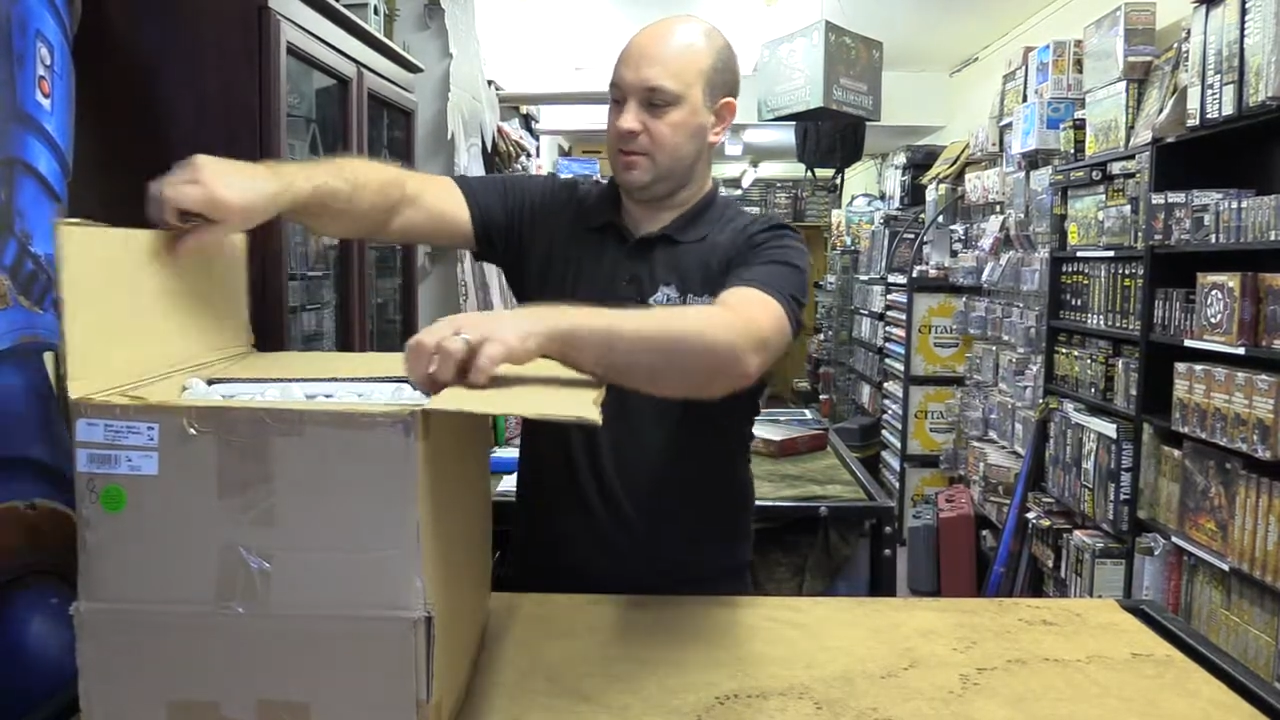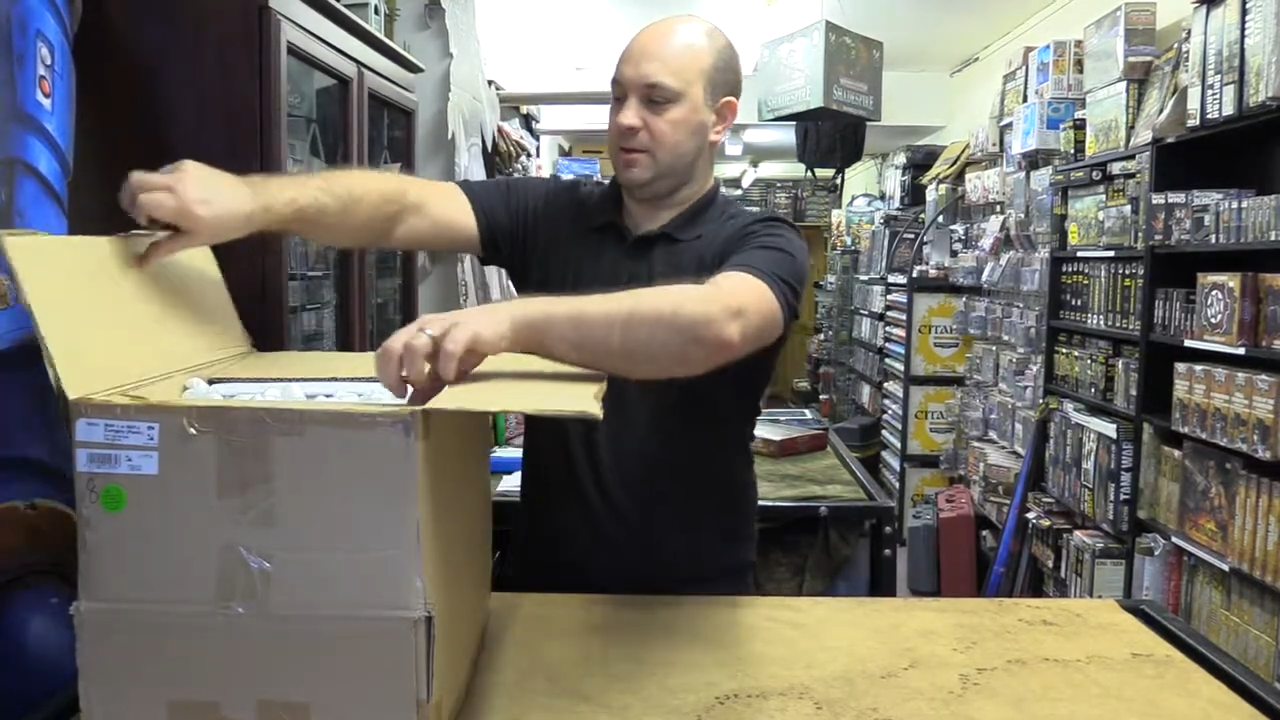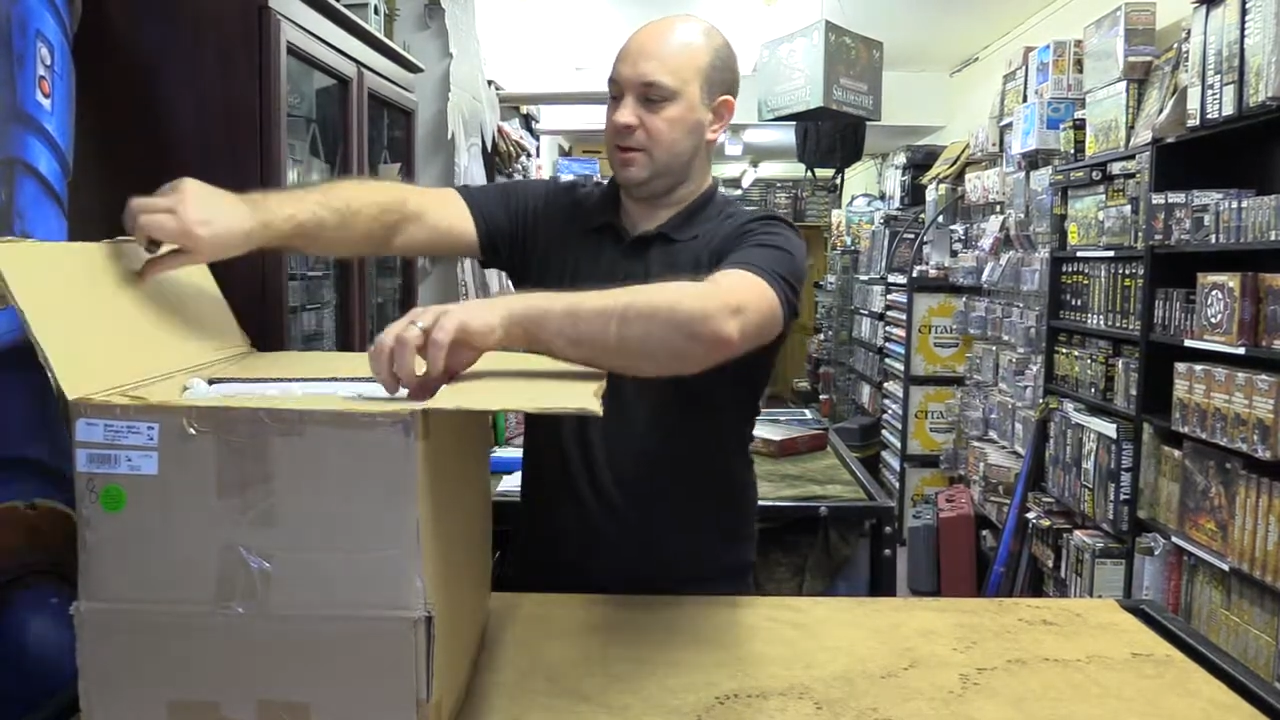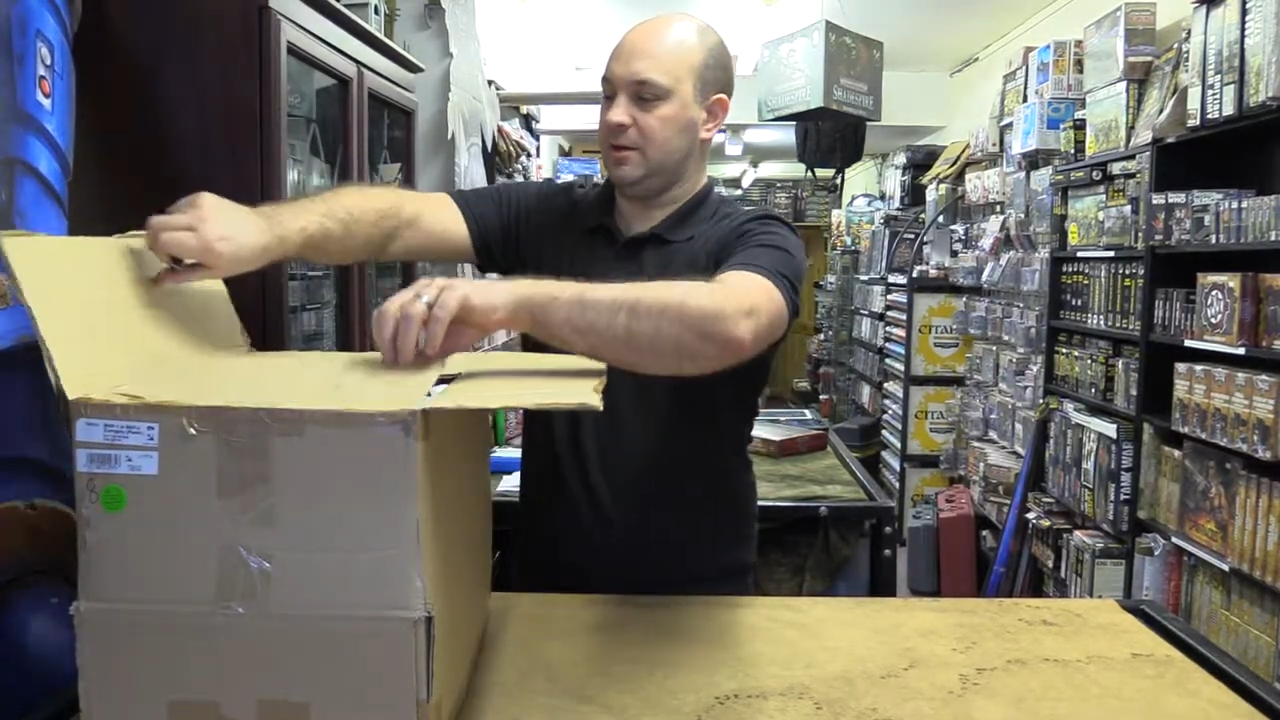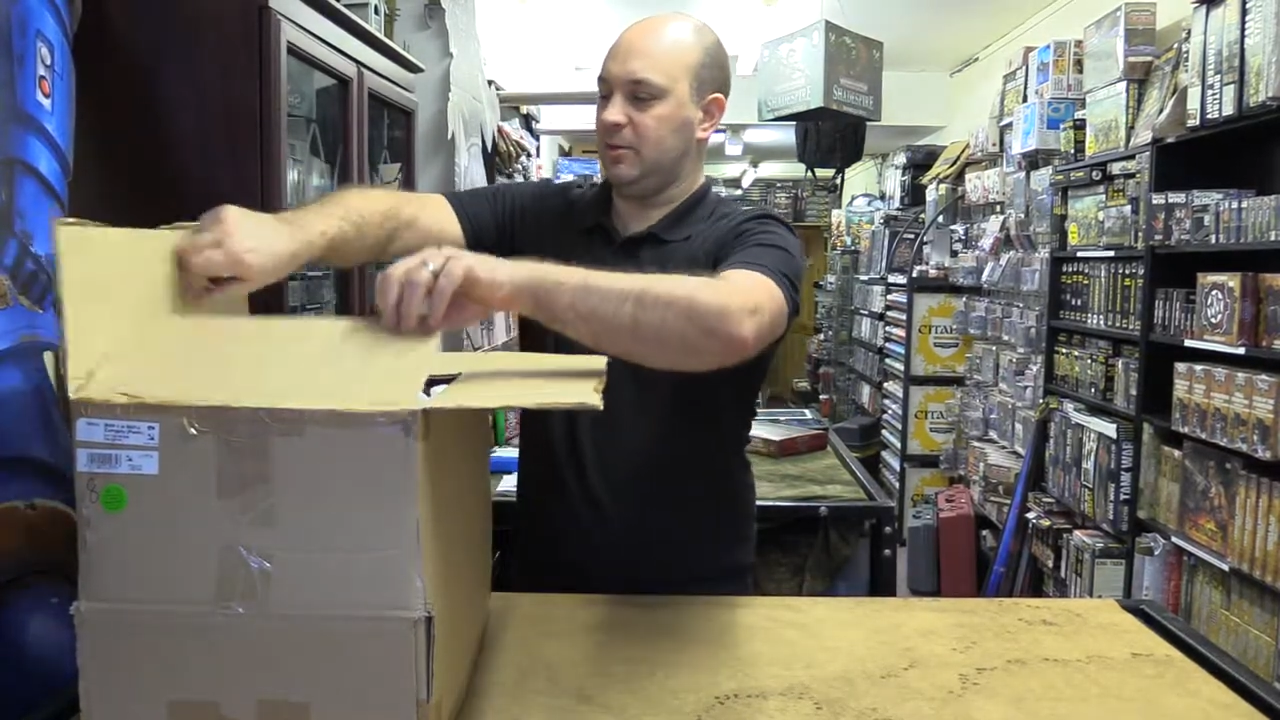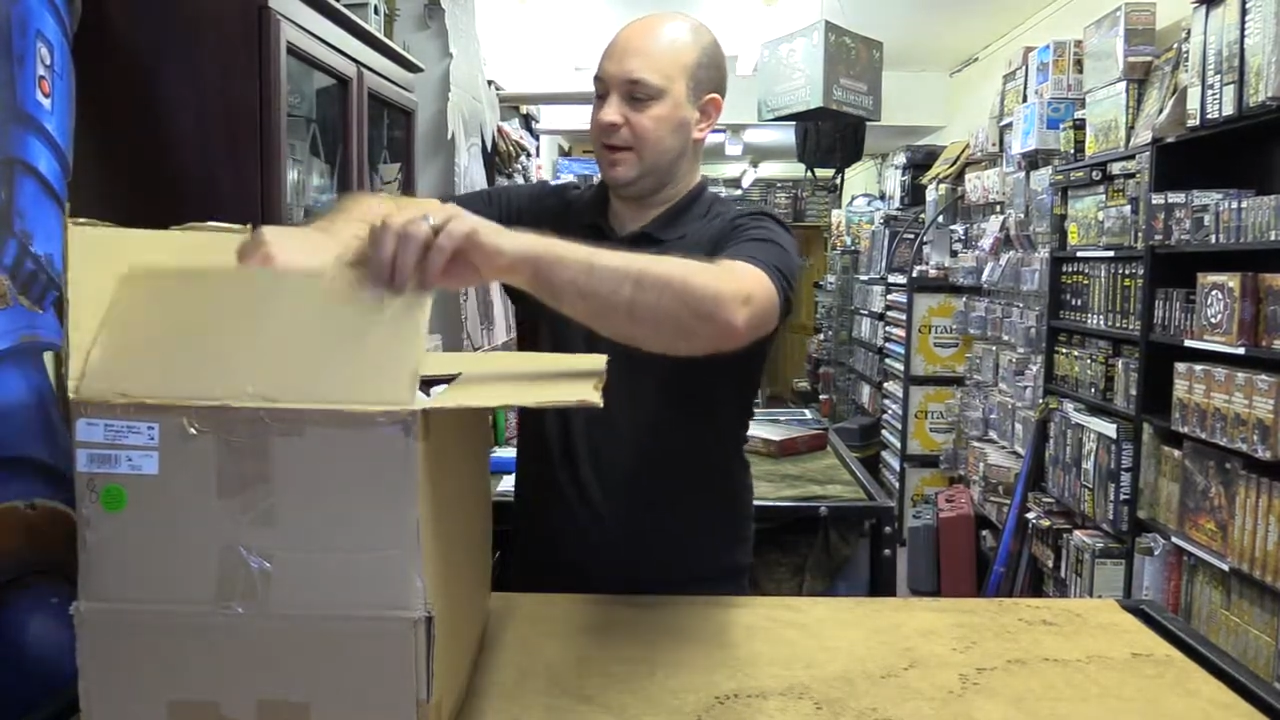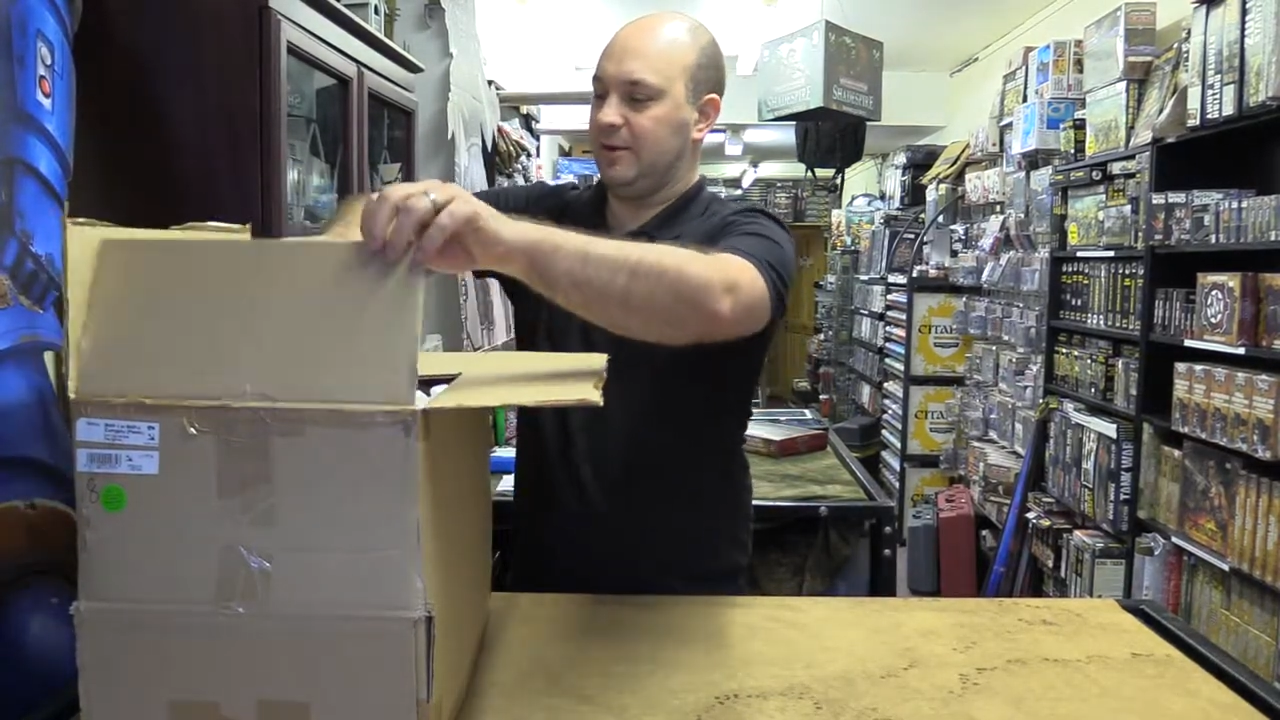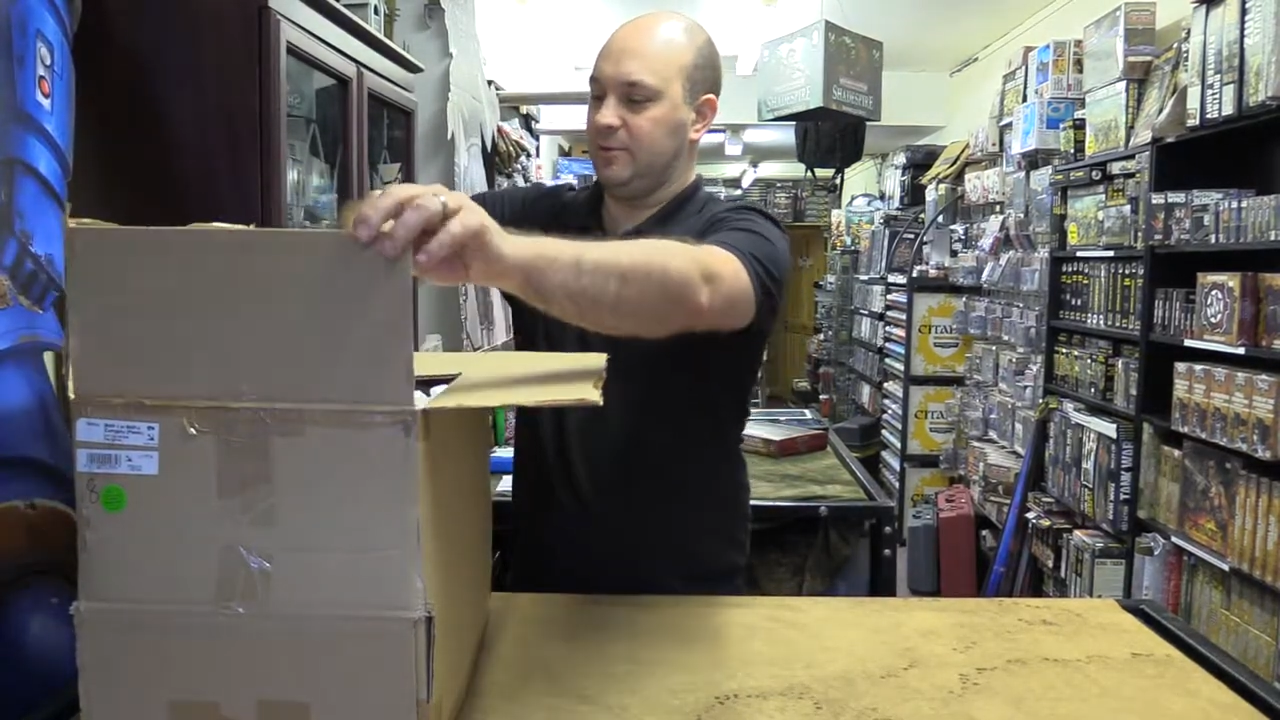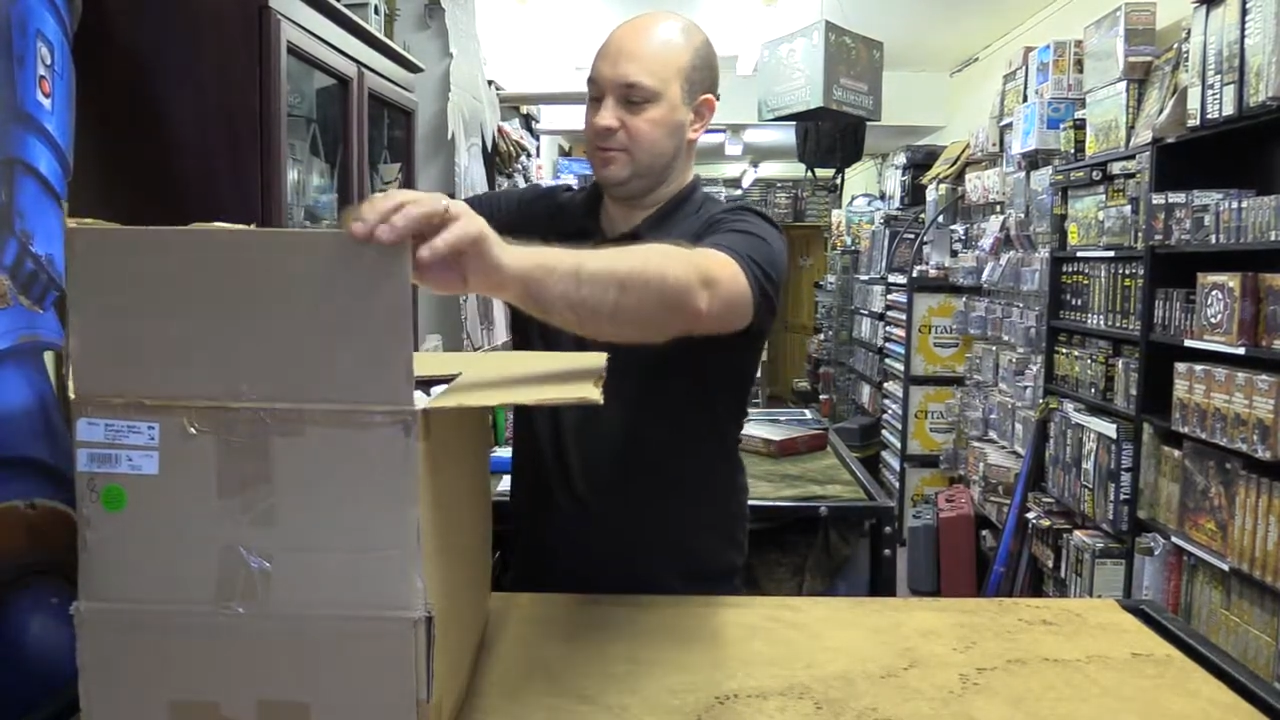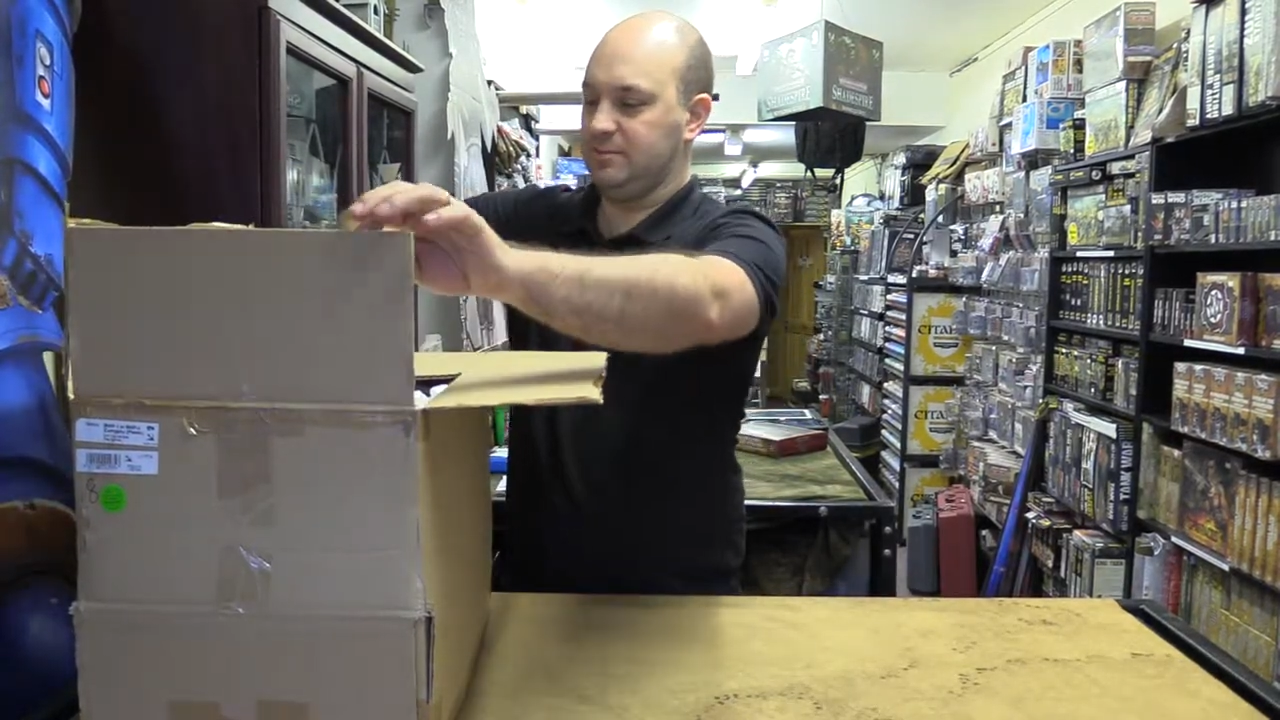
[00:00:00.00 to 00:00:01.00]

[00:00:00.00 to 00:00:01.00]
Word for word: Oh wow,